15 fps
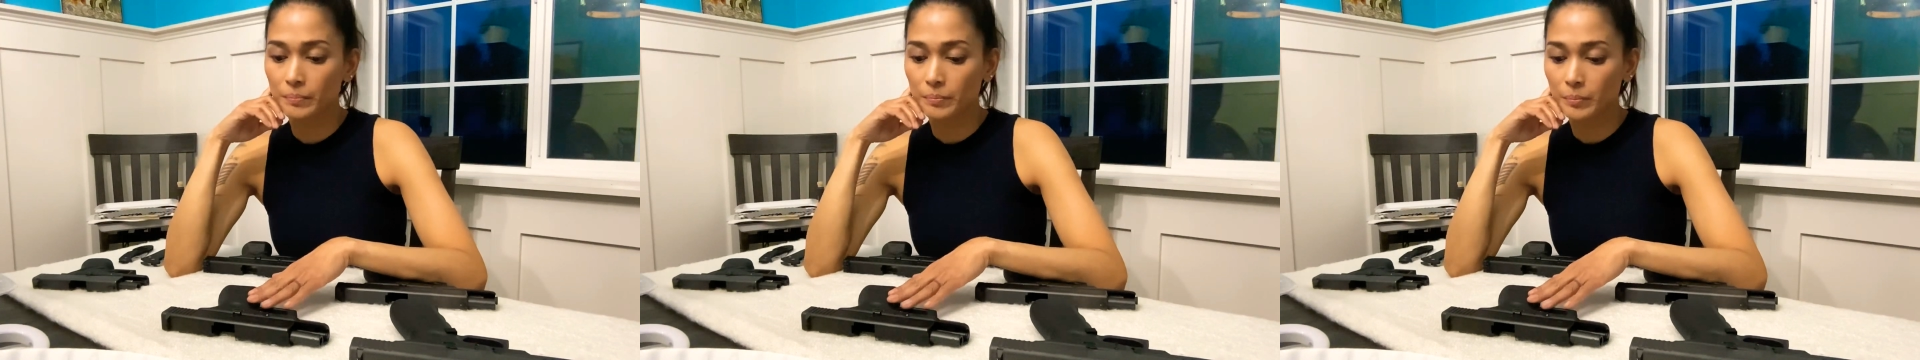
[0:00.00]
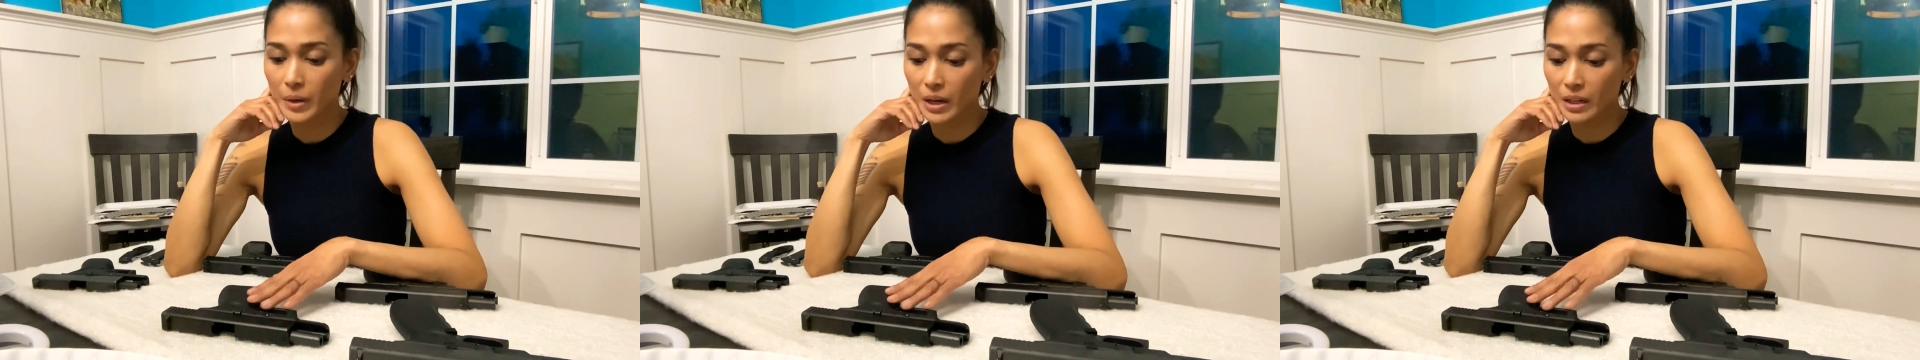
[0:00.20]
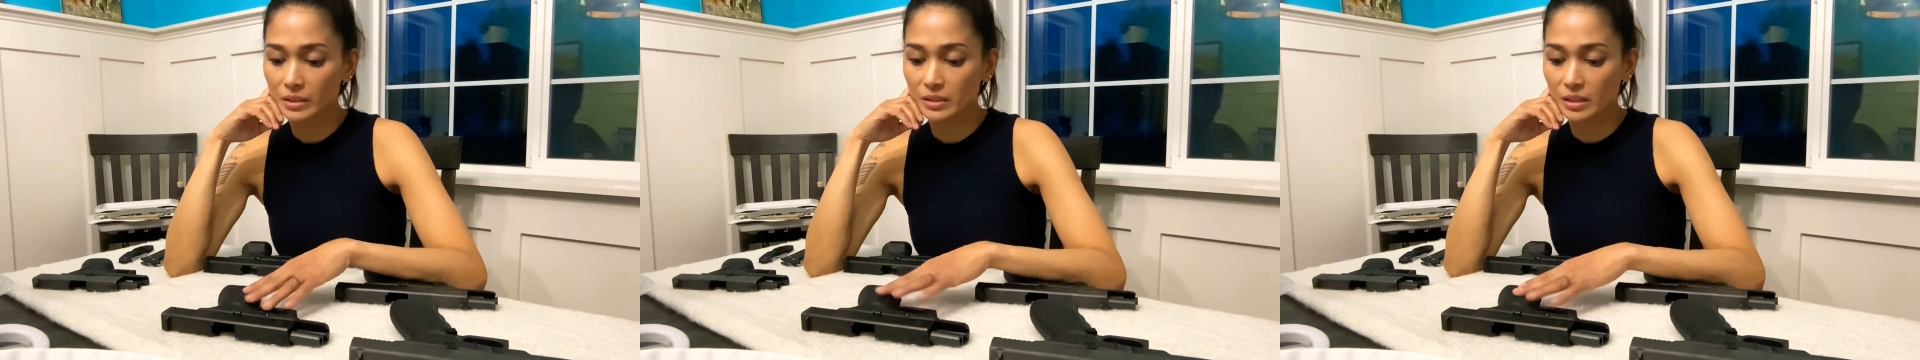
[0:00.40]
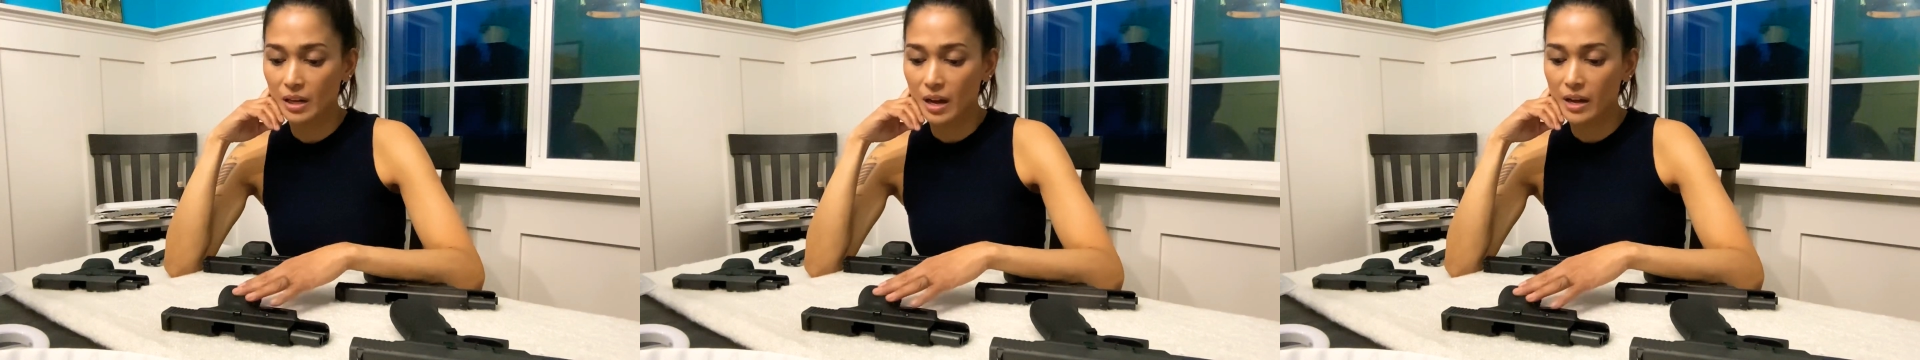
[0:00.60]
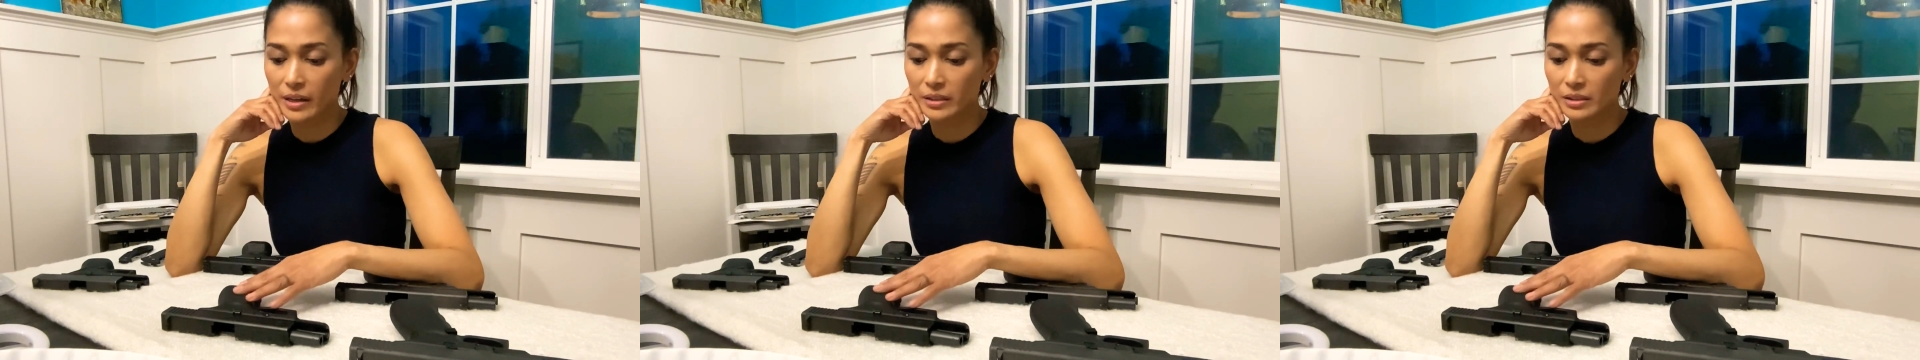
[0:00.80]
but
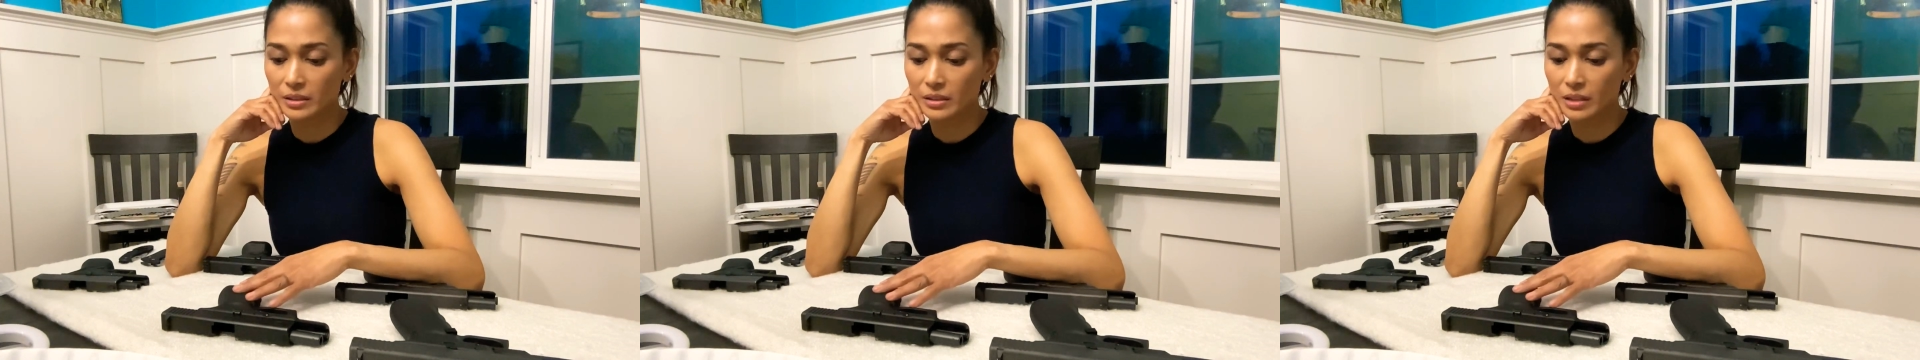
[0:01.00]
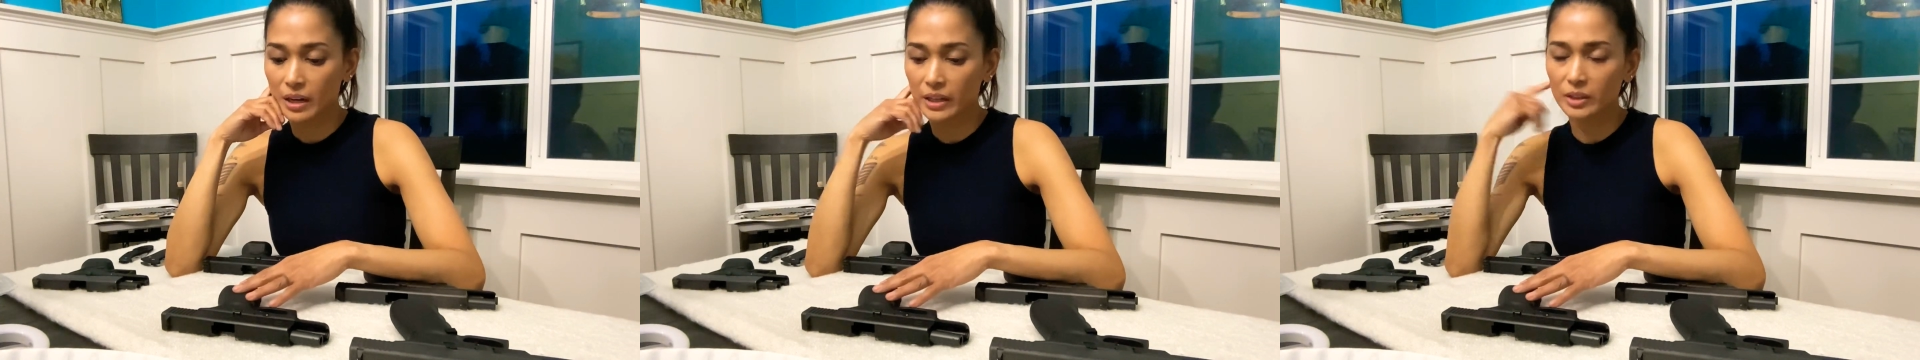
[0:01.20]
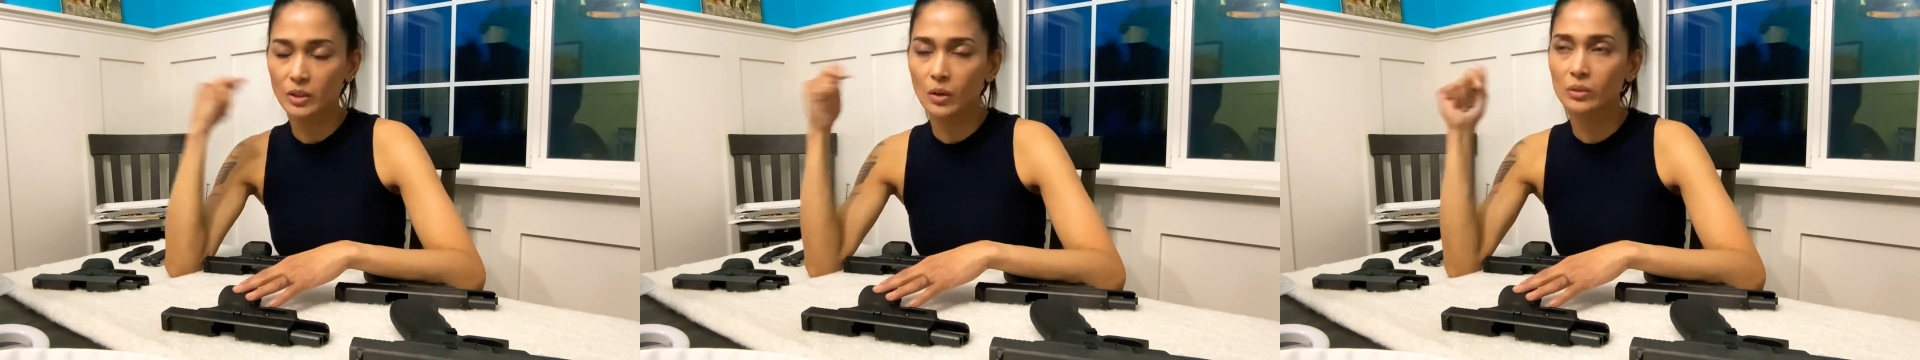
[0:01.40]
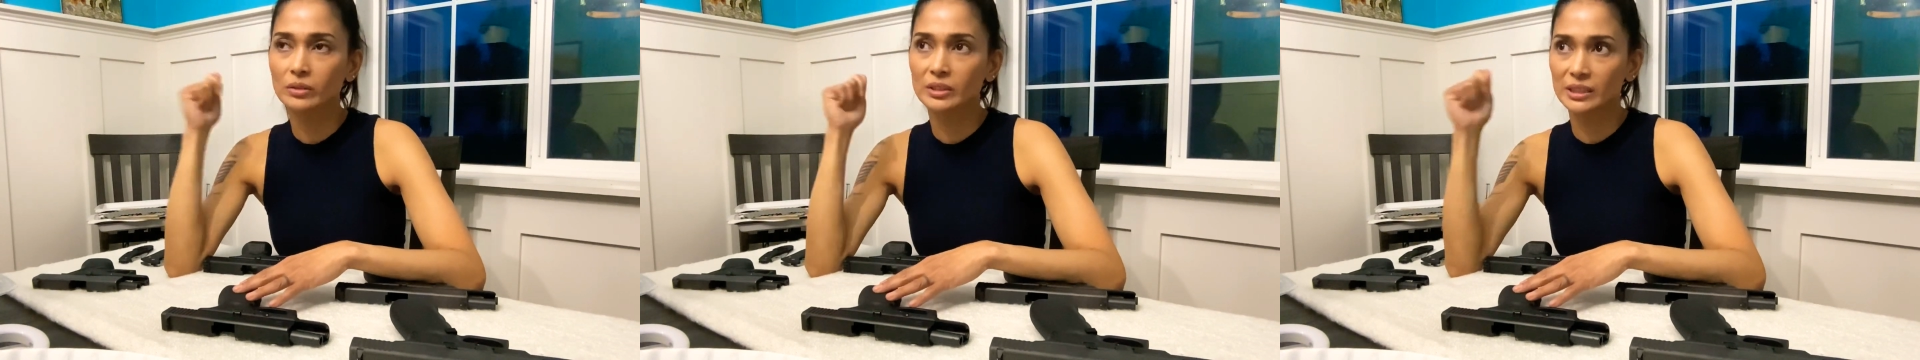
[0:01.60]
I don't